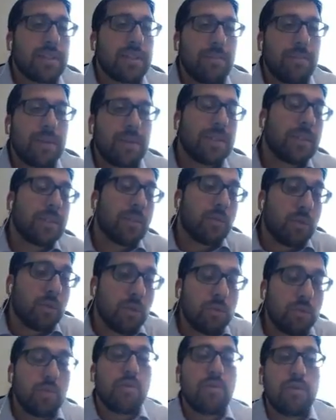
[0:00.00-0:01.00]
is something to
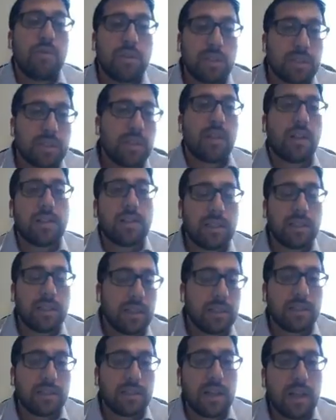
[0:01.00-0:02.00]
remove the
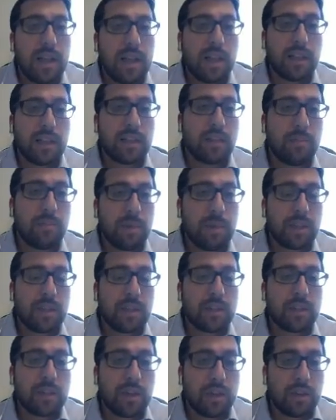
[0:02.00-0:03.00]
saltiness a little bit,
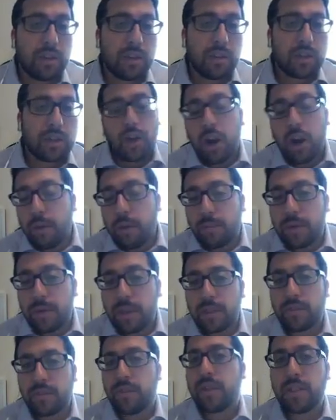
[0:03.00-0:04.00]
or the
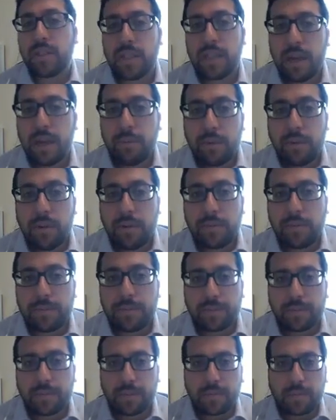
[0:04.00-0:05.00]
sharpness, for example,
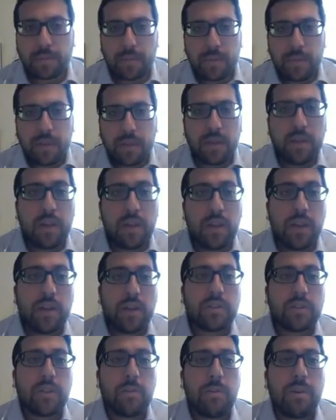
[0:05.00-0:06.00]

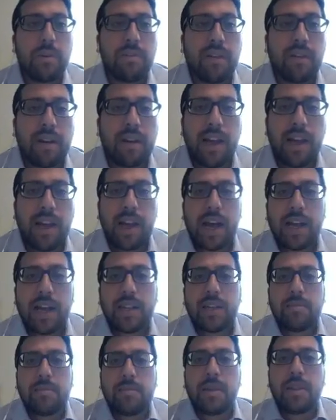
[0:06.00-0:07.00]
so mevarech
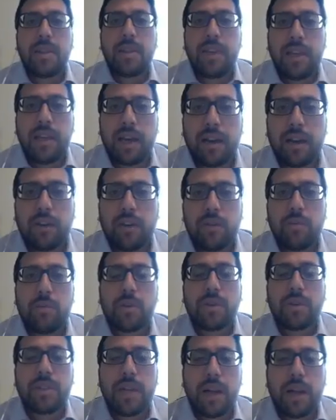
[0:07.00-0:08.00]
ala meliach
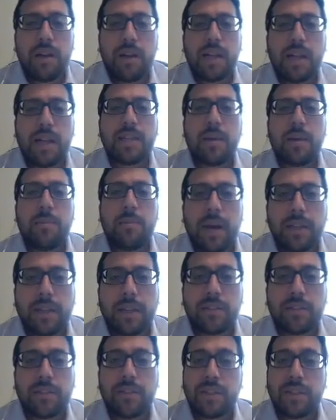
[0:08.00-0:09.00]
upoter et
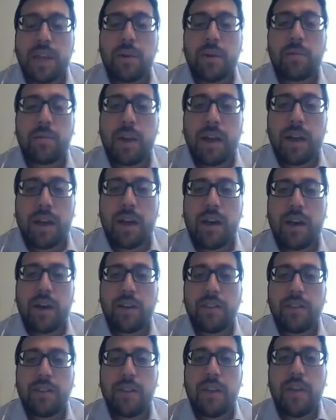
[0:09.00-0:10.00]
apat. So you say a bracha
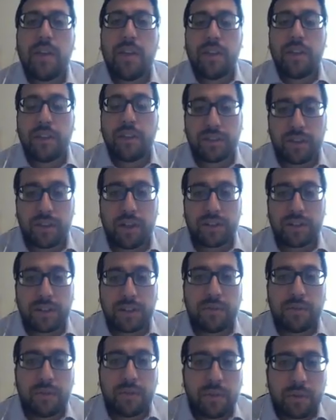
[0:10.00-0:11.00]
on the
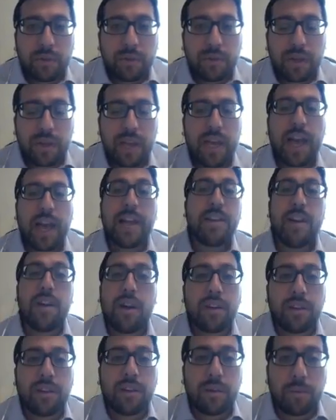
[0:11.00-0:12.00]
salty food and
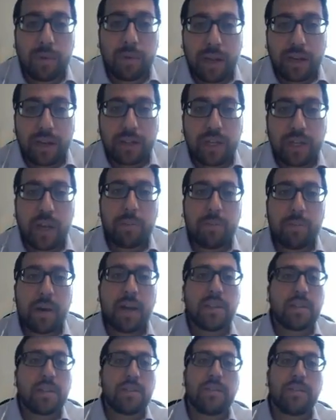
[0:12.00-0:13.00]
not on the bread.
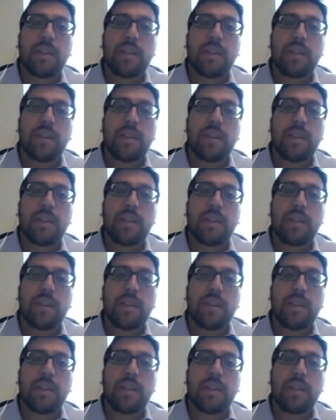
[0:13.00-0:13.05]
She'apat